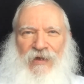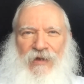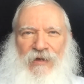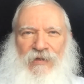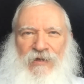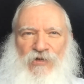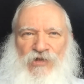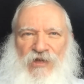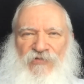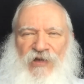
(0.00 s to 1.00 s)
In the
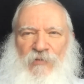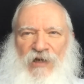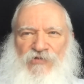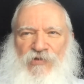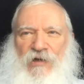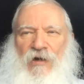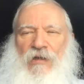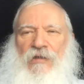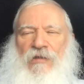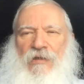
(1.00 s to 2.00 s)
yeshiva in
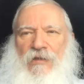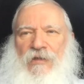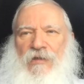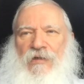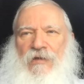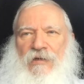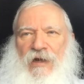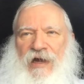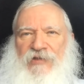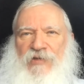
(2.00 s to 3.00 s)
Montreal,
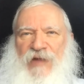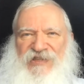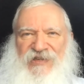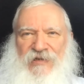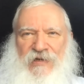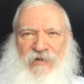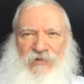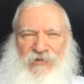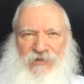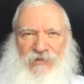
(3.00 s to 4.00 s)
I had the best
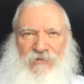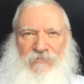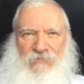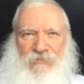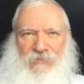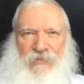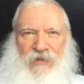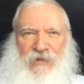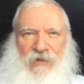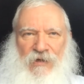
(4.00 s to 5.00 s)
years
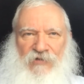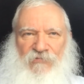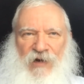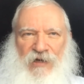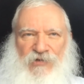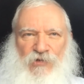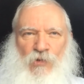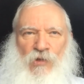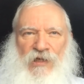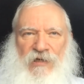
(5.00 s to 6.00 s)
of my
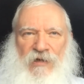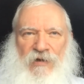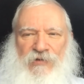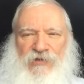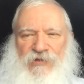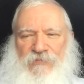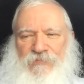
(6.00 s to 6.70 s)
schooling years.